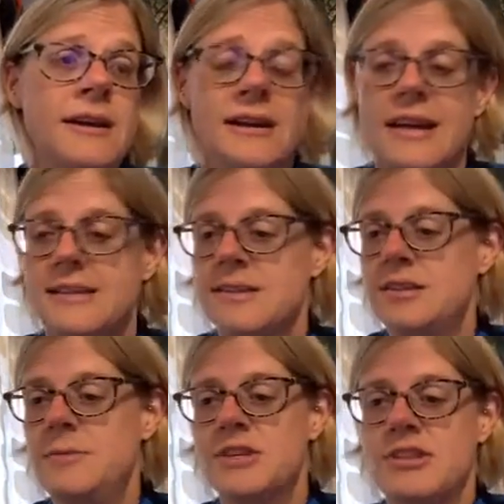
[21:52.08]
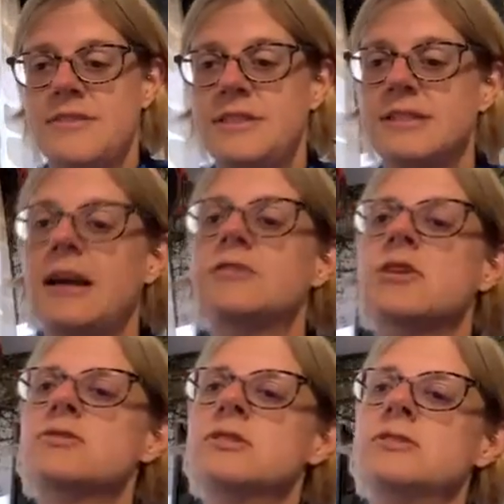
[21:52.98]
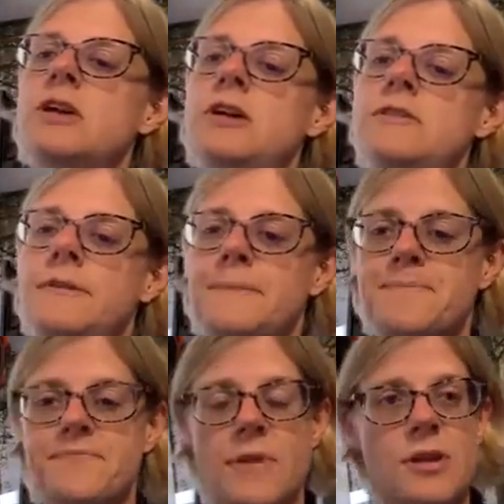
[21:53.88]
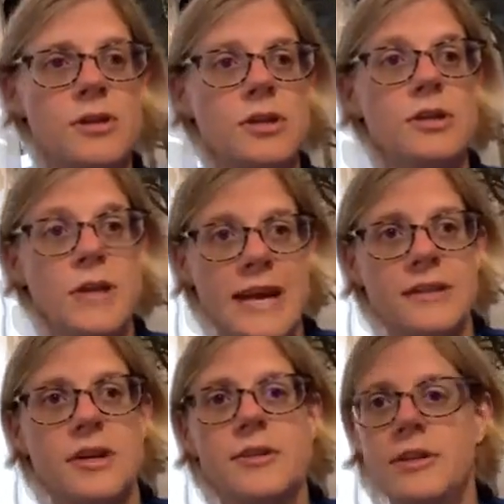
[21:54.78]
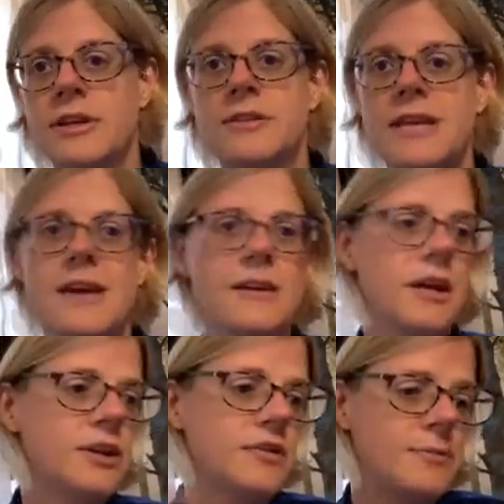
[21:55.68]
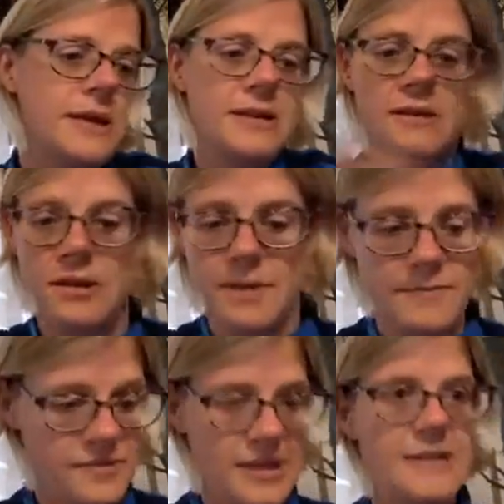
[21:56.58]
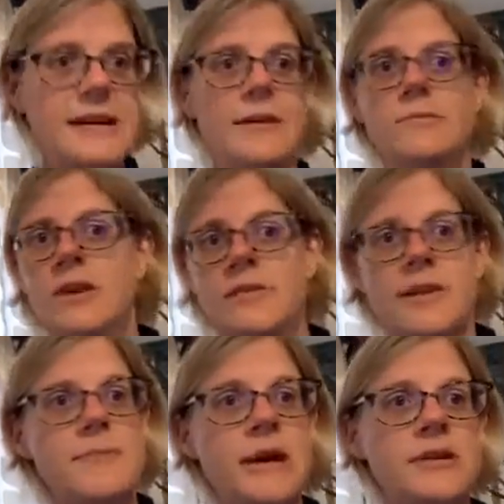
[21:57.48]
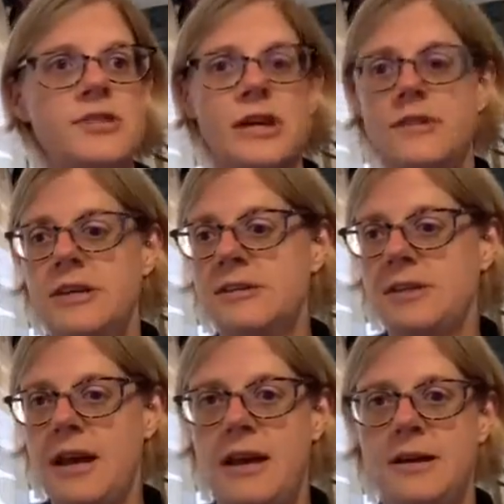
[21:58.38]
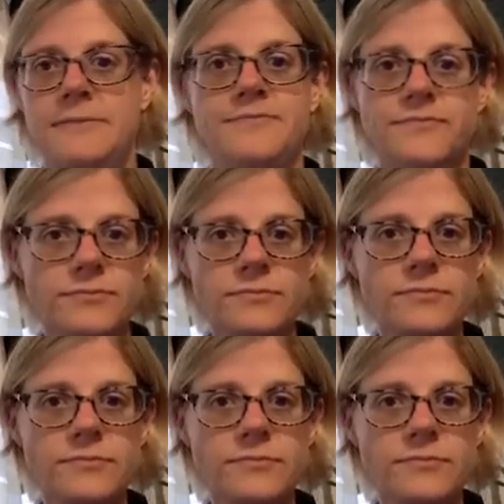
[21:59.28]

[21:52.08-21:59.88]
again, it's too much to have in this household. So you can take, I could have sat down with a Ben & Jerry's and